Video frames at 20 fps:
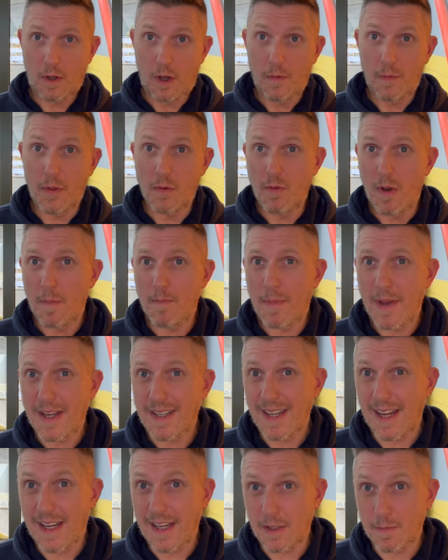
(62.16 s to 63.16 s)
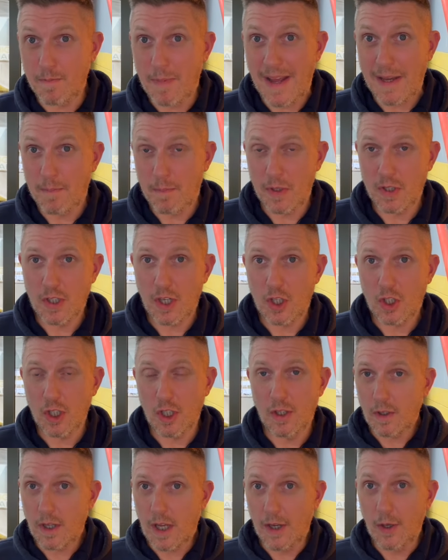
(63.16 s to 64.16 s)
of the rib bed in its bed
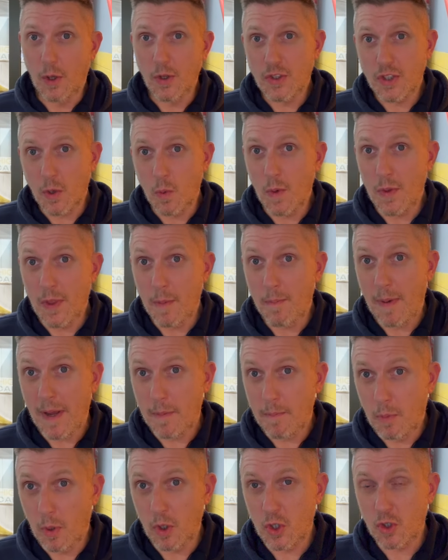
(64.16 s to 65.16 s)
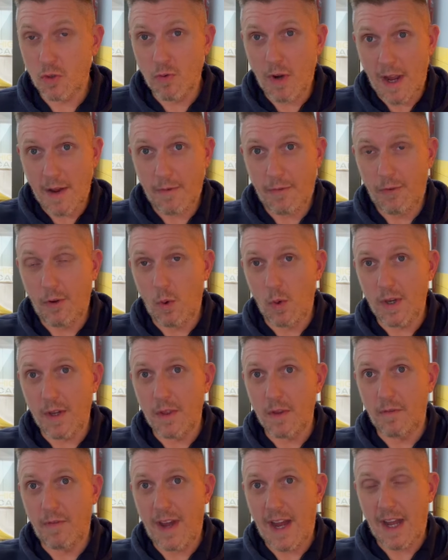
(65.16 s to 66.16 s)
position, and also with the bed pushed right forward
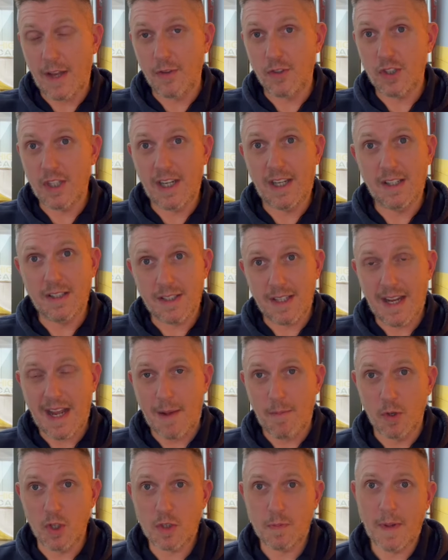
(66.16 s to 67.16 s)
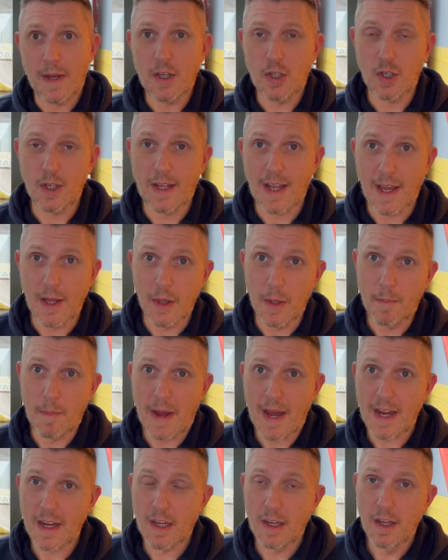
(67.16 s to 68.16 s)
in the van, so you can see how much space you get at the
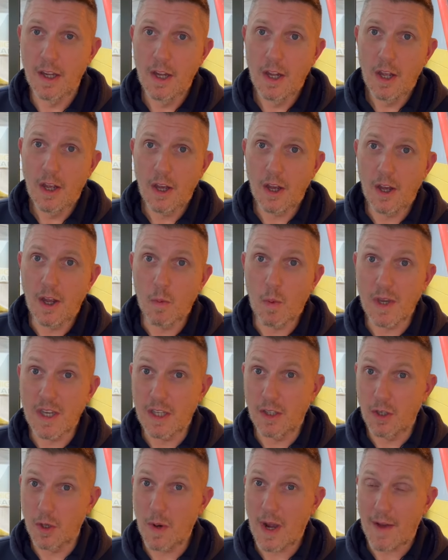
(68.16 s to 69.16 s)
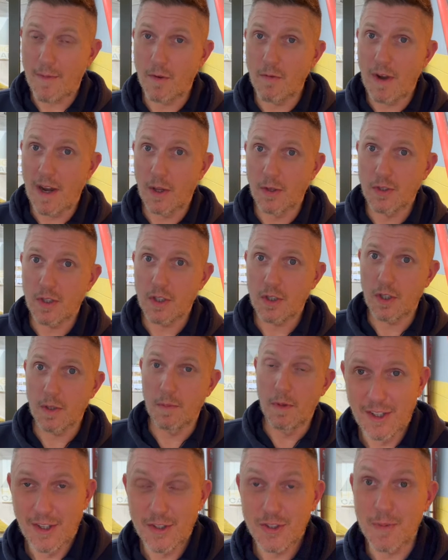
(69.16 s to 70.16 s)
back when you do have a rail
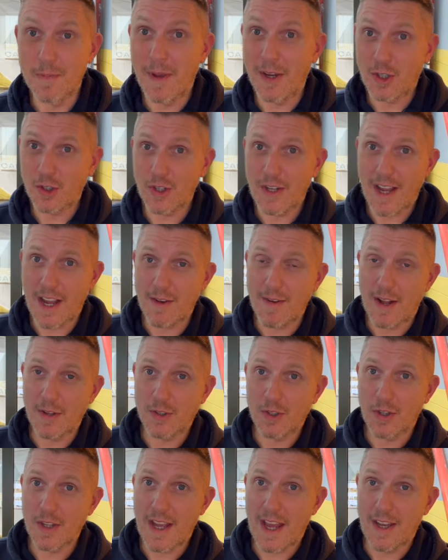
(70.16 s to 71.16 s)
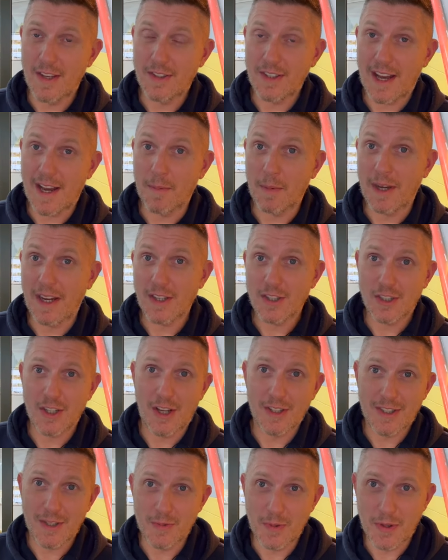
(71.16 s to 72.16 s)
system. So make sure you hang around till the end, and I'm going to get
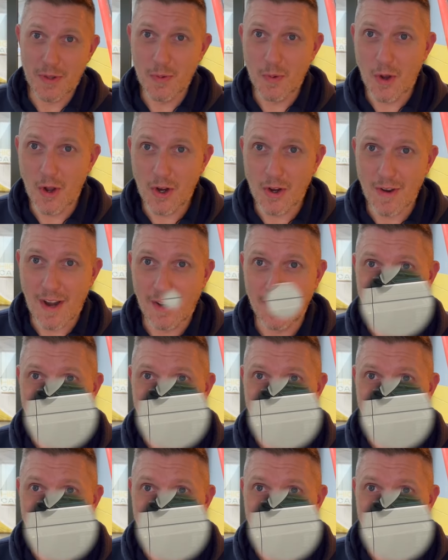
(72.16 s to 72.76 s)
started with the walk around.